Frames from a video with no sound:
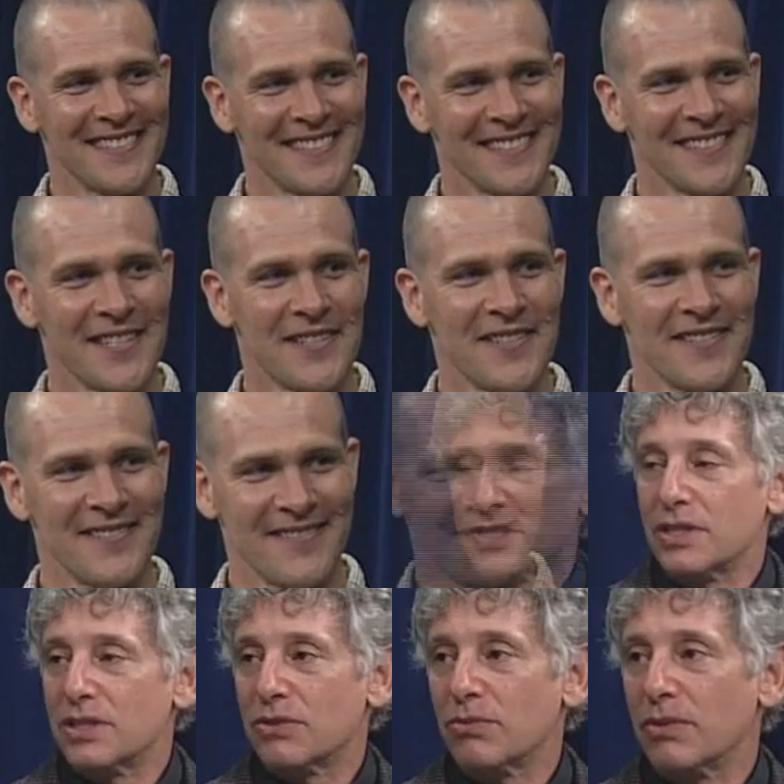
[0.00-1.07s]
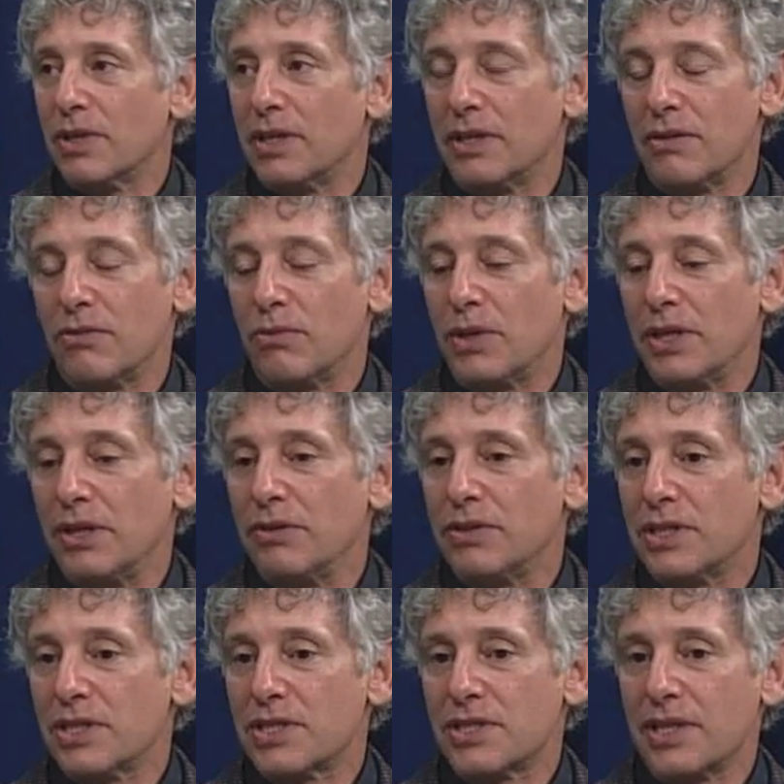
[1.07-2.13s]
Yeah, well, this is what you
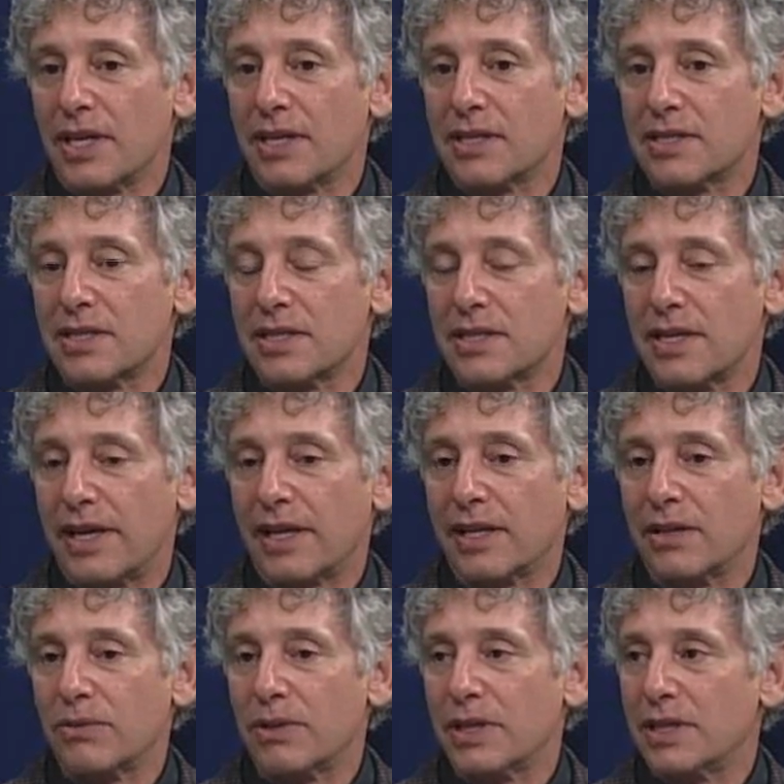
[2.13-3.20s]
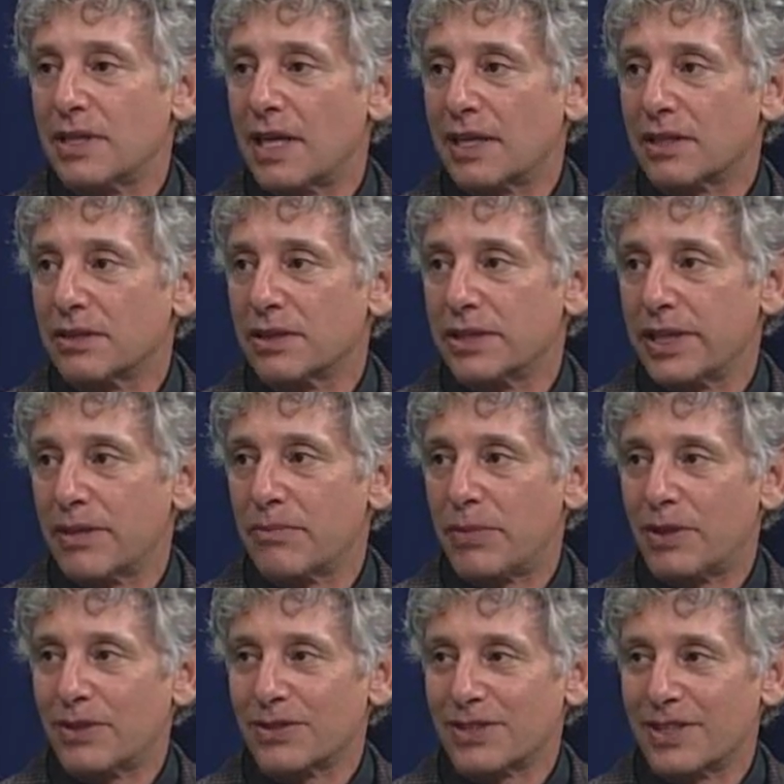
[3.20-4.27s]
just said is exactly what Dr.
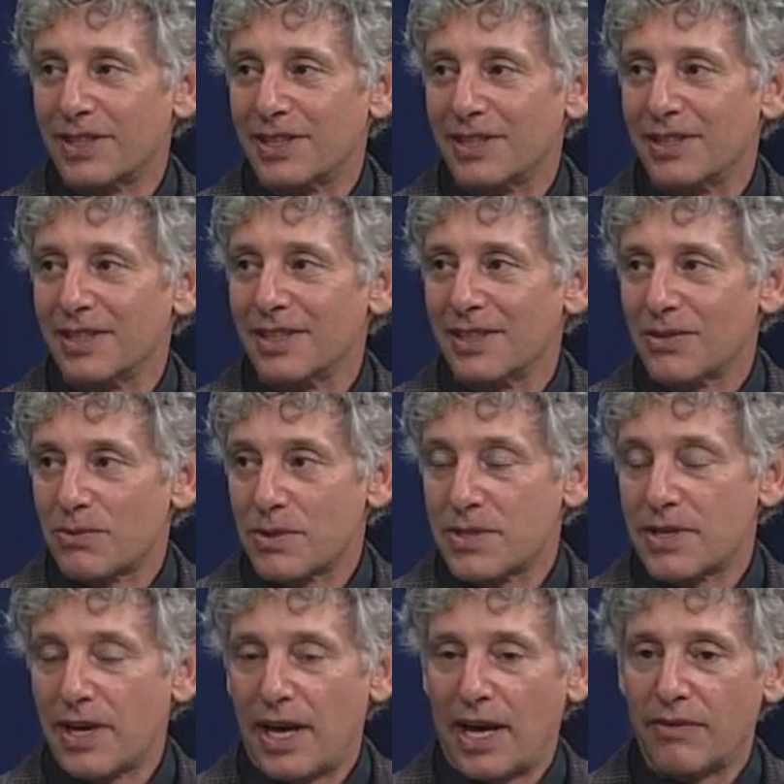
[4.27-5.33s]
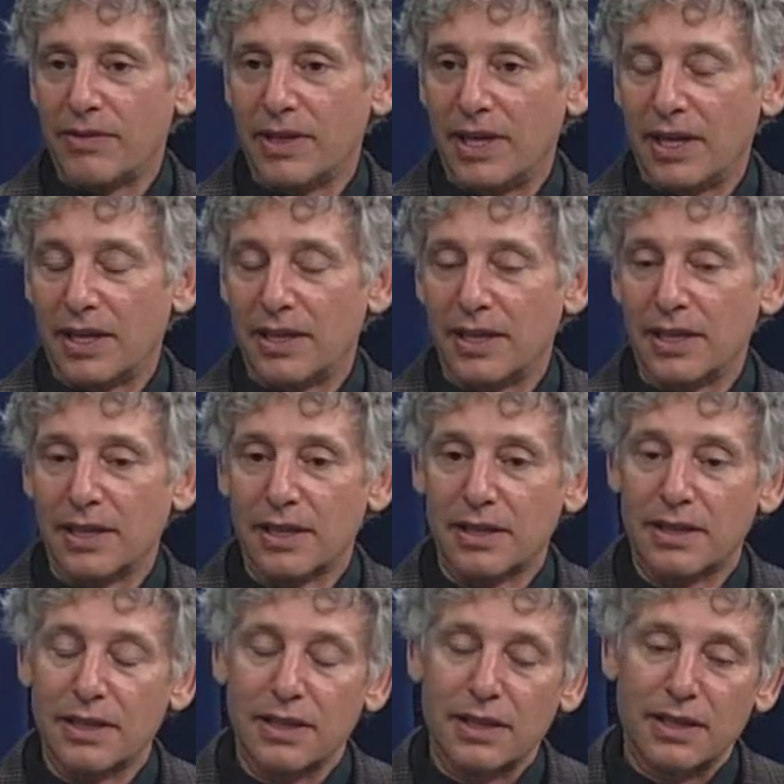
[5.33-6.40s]
Jampolsky was advocating,
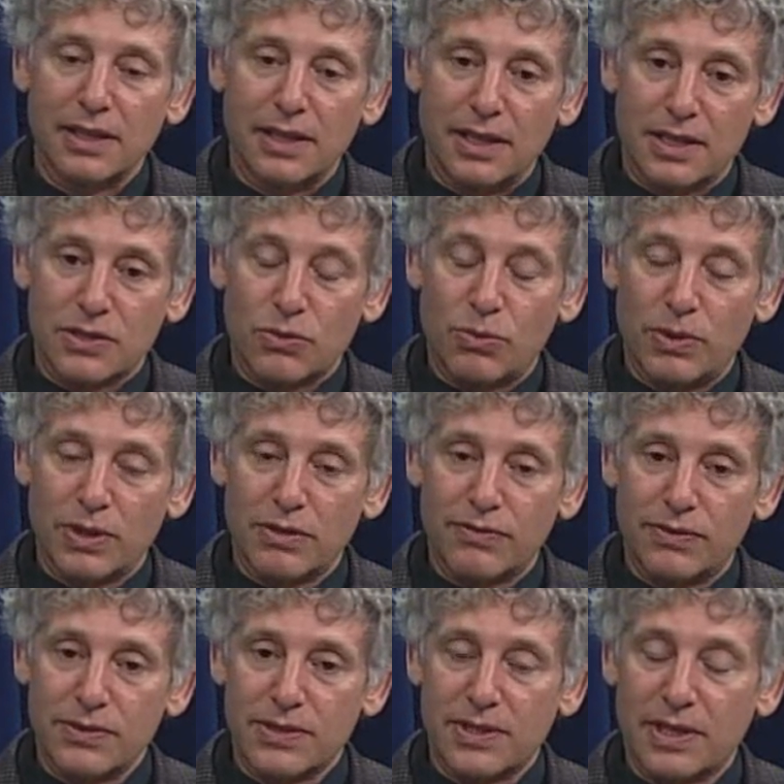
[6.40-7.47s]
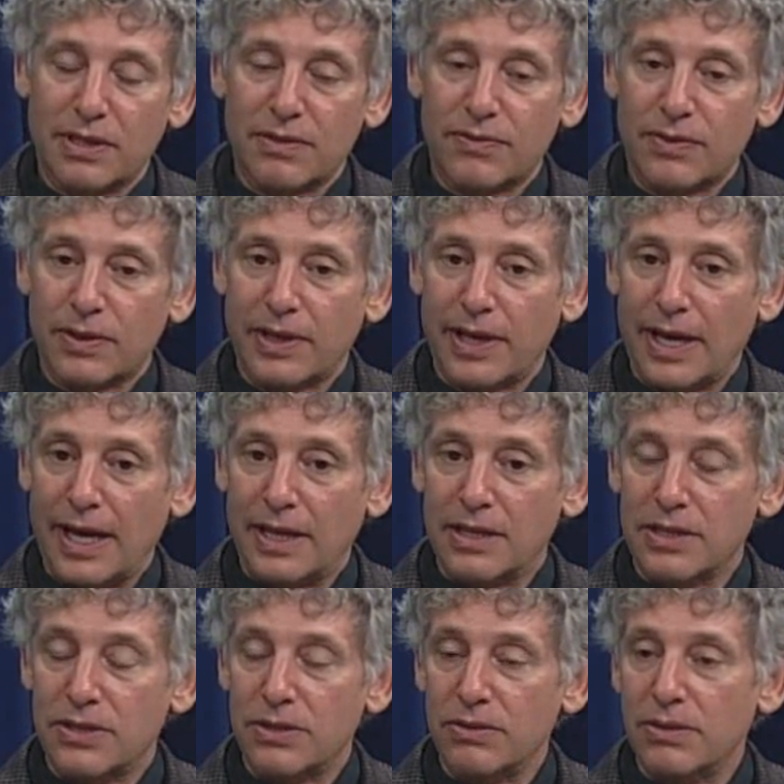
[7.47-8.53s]
and he has a wonderful center for
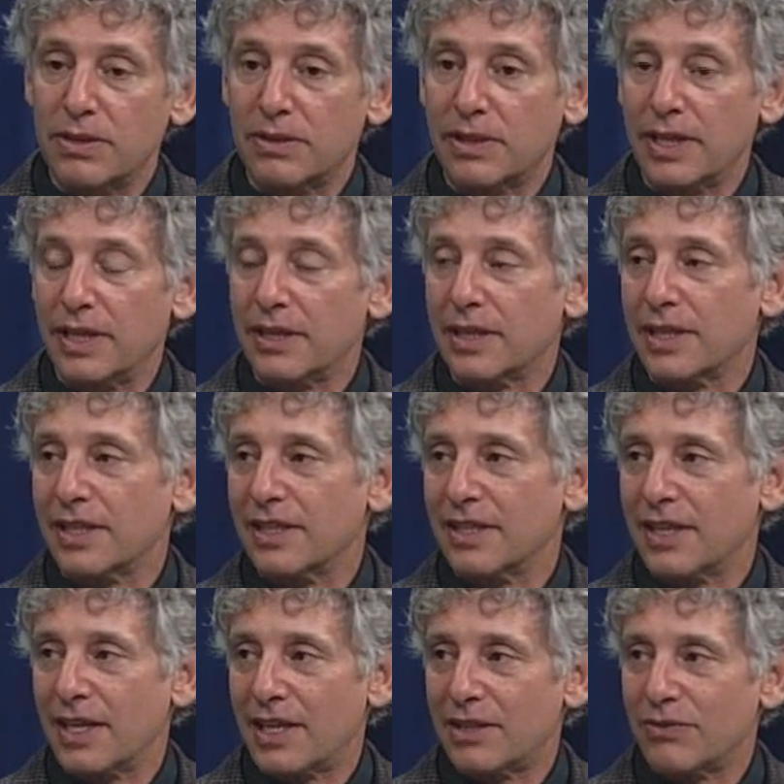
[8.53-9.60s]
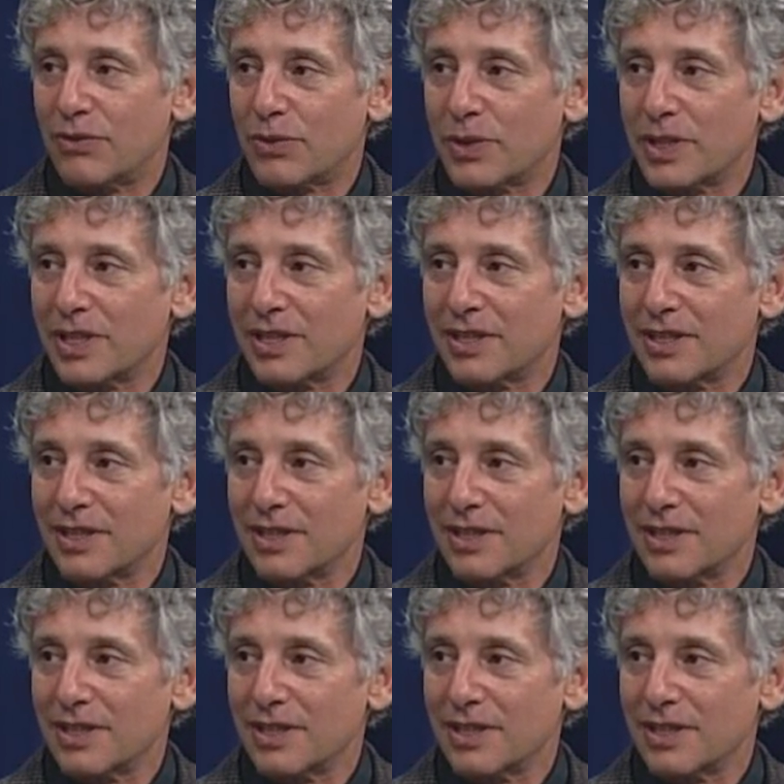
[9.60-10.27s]
attitudinal healing in California.